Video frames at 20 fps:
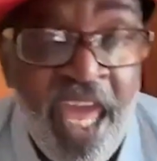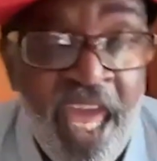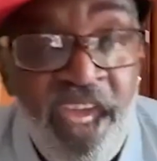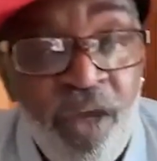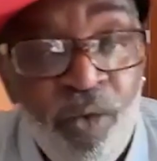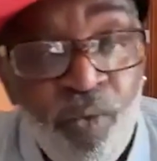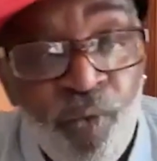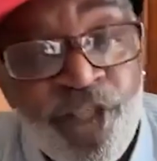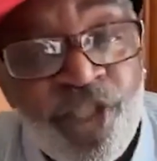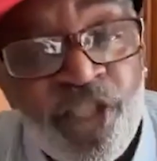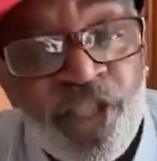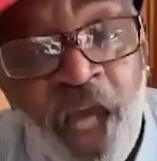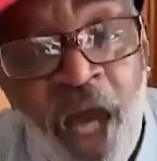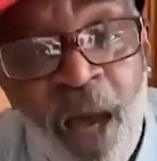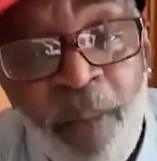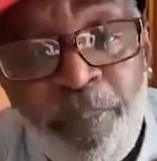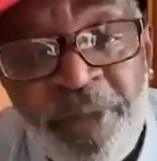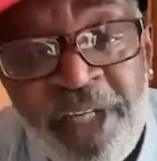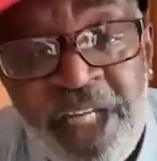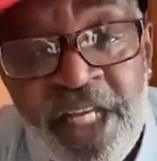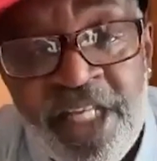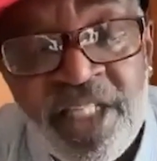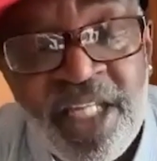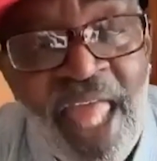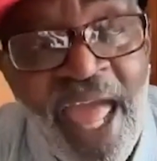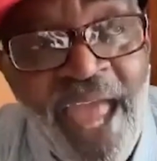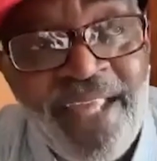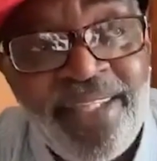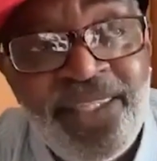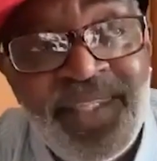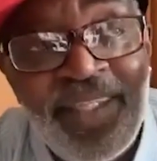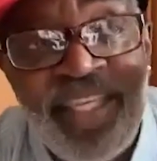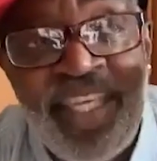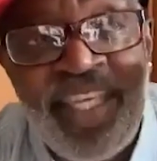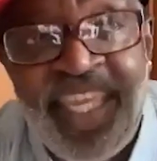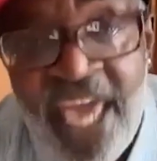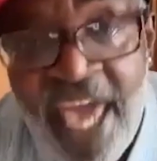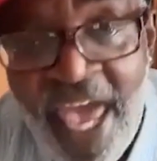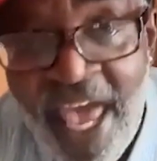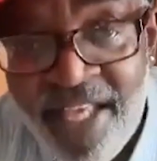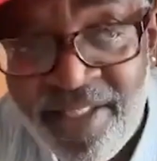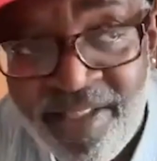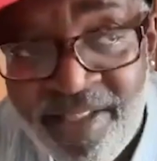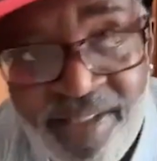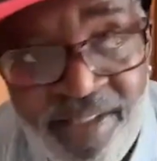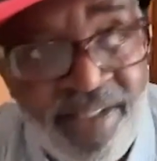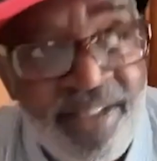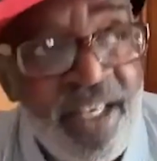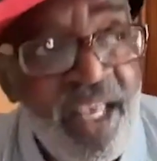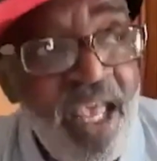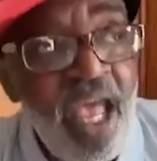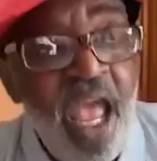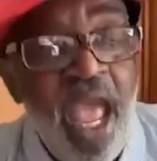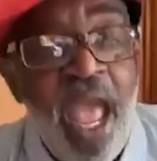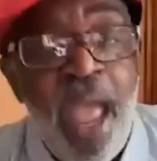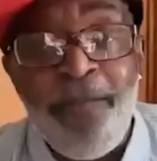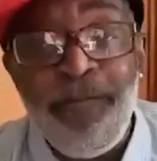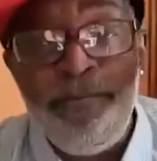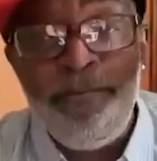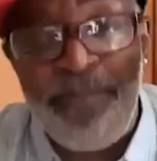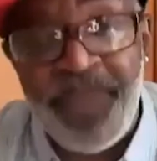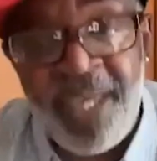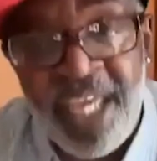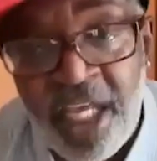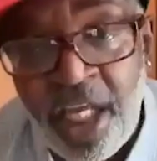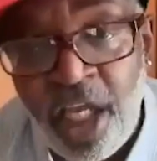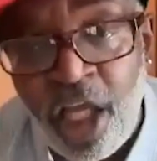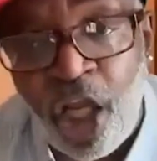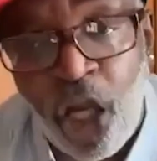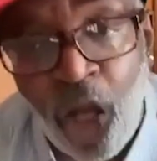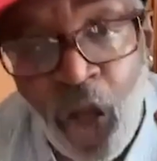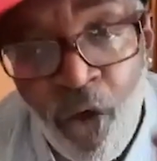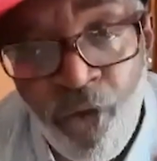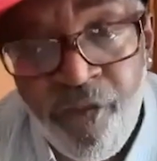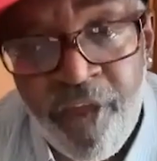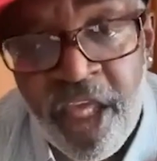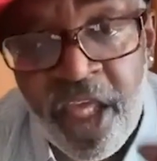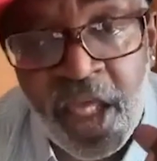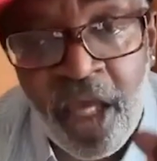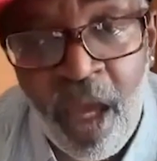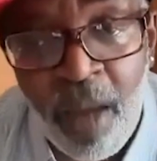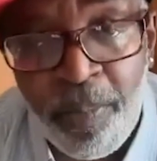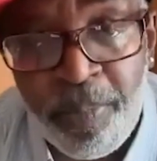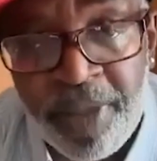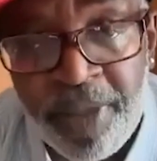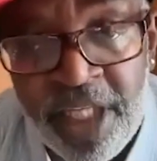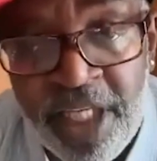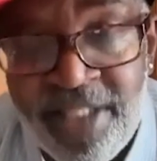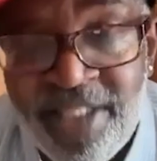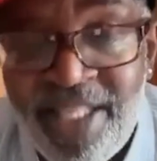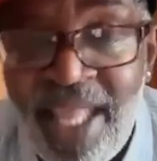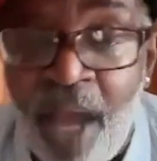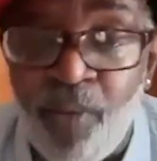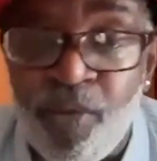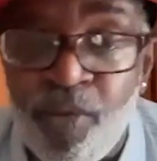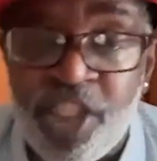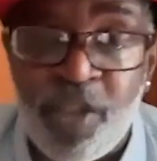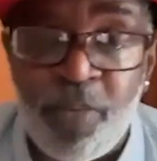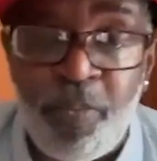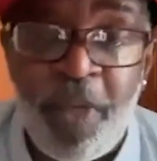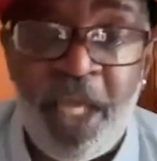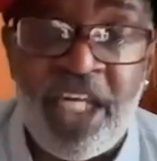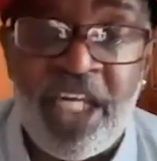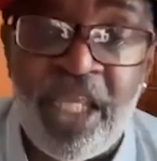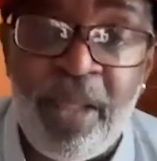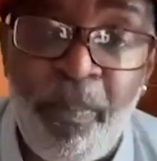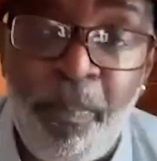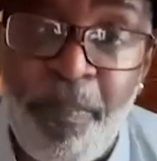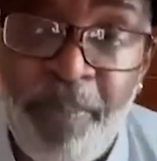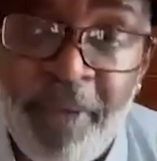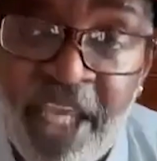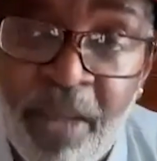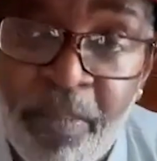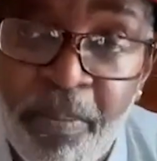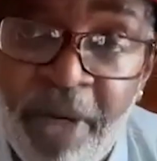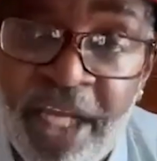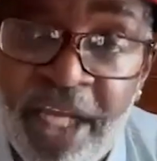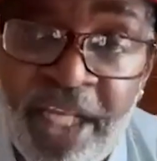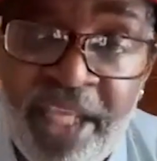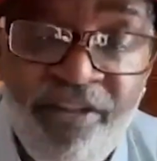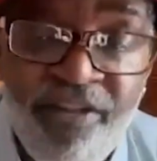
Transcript: It was companies like Guess and big clothing companies that were spending big money